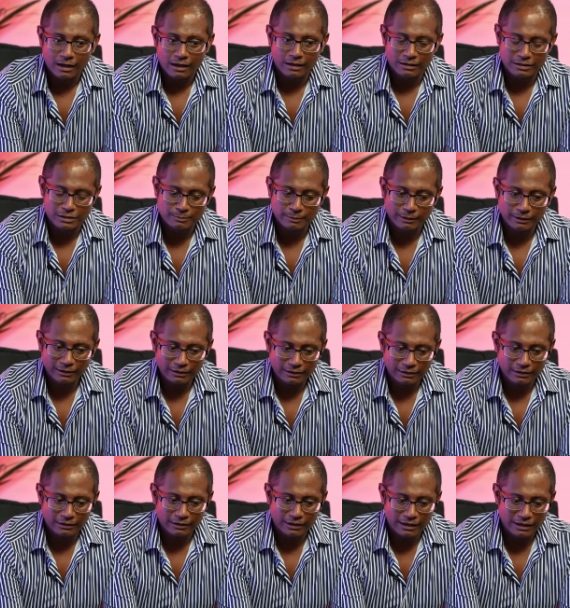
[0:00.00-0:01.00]
spent
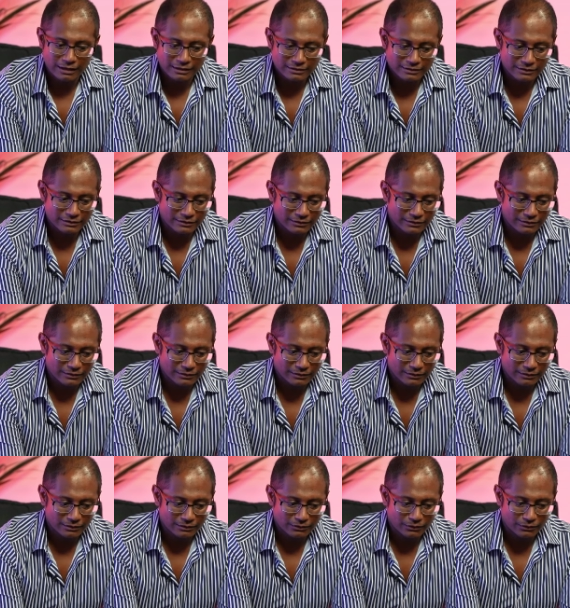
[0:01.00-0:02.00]
the last
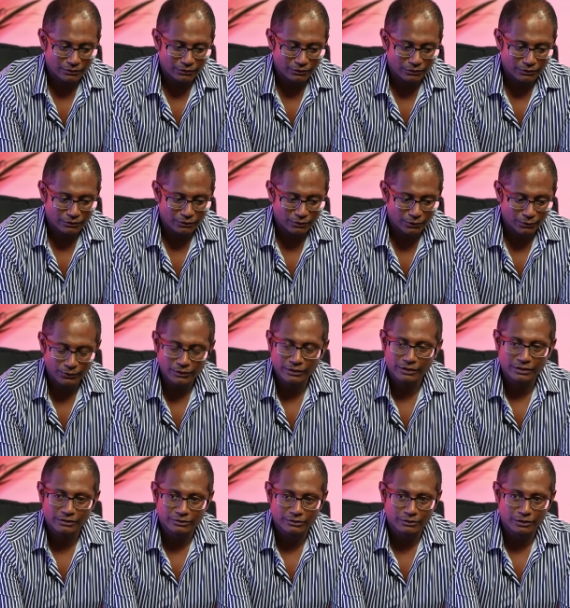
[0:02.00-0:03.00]
2
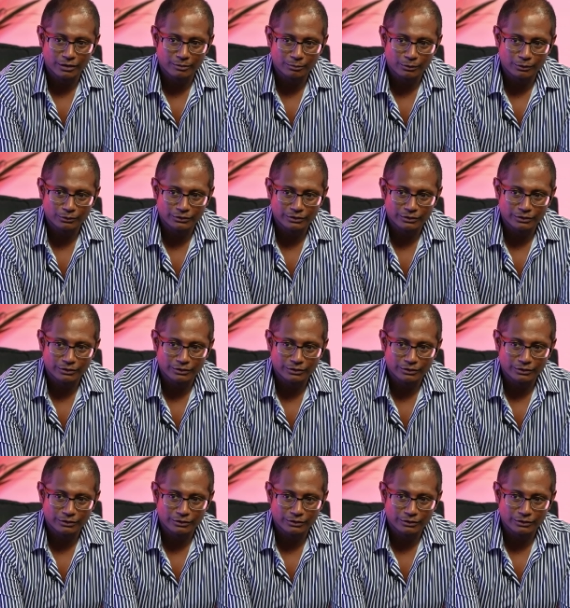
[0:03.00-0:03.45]
years on that project.